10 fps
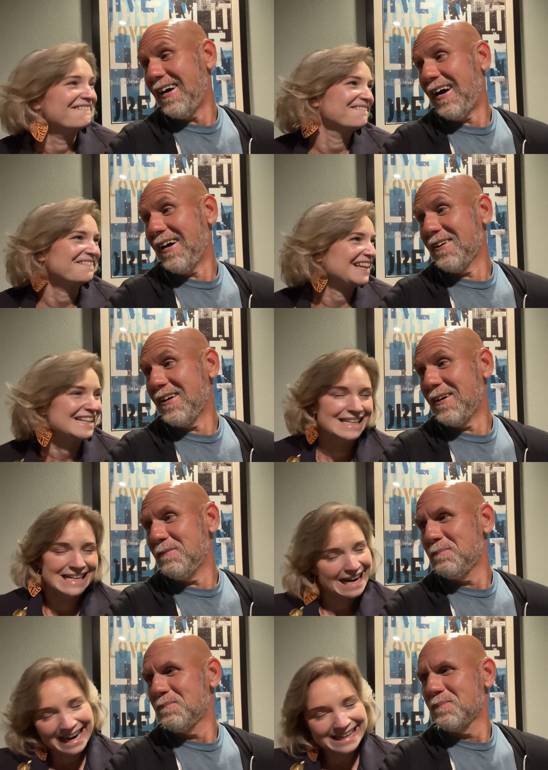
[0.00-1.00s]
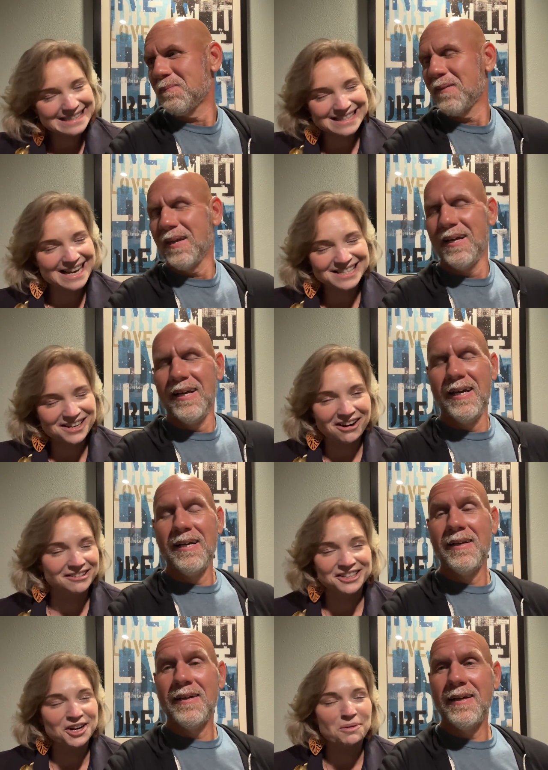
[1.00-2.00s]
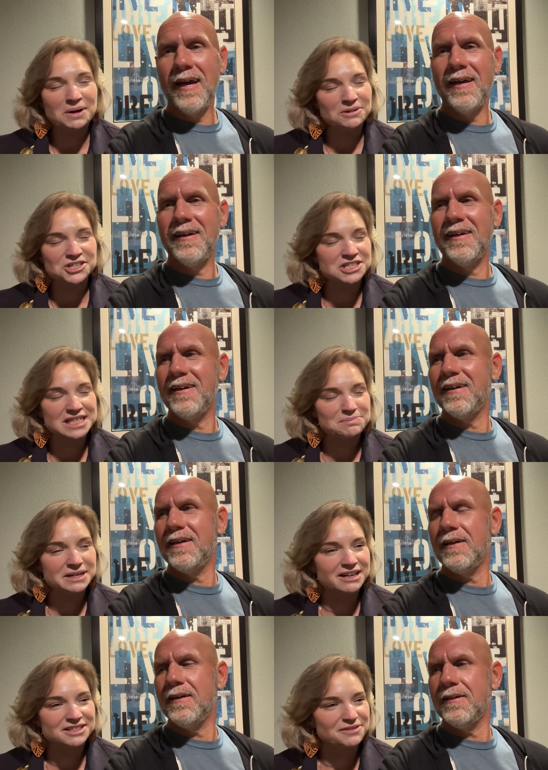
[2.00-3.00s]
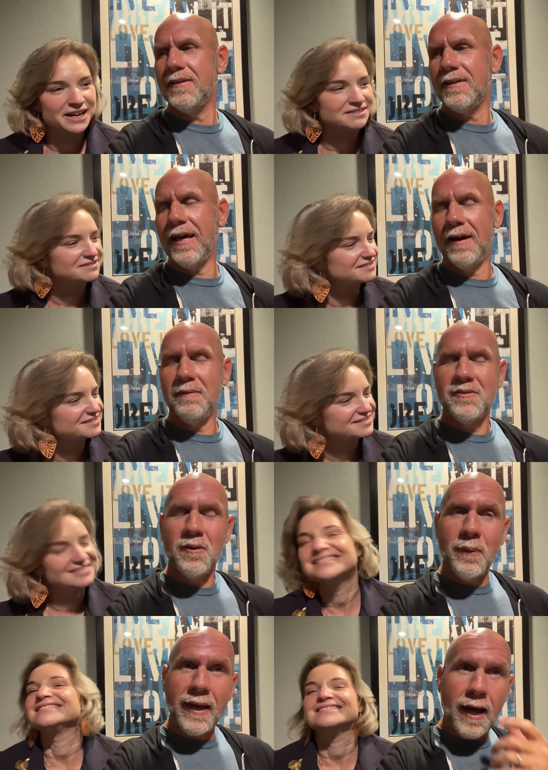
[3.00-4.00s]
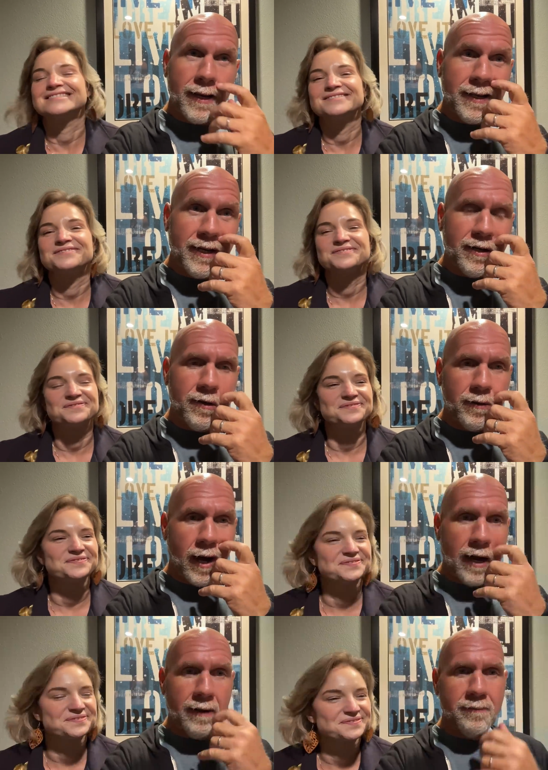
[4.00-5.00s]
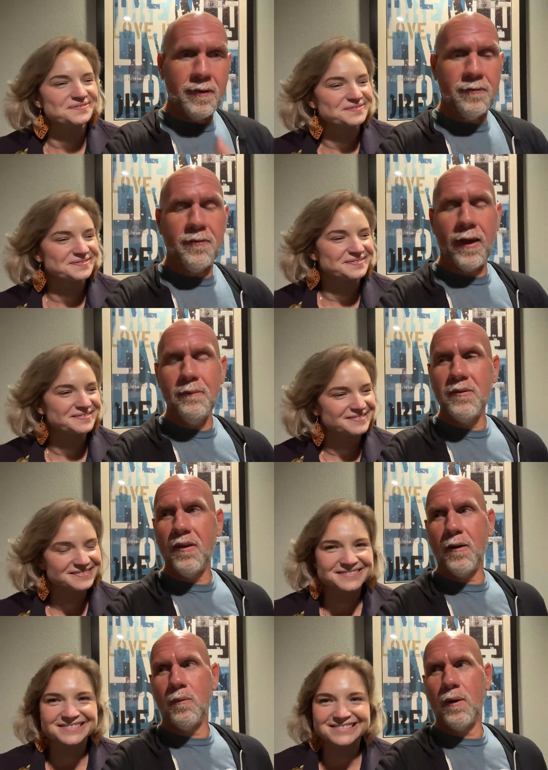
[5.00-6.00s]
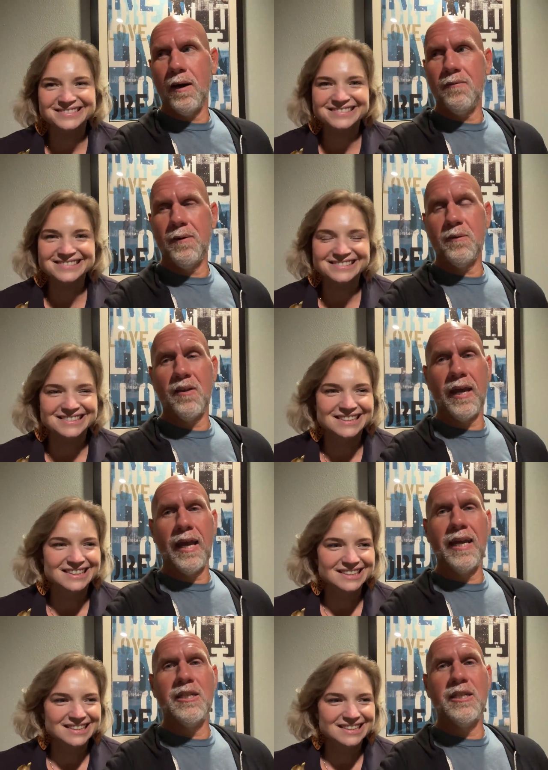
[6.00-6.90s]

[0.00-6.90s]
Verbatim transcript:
Speaker 1: I don't know.
Speaker 2: It's, it's, our, uh, you know what? We're just sleeping here. It's fine.
Speaker 1: Yeah. So we got here. Uh, the flight was a little rough. There was like a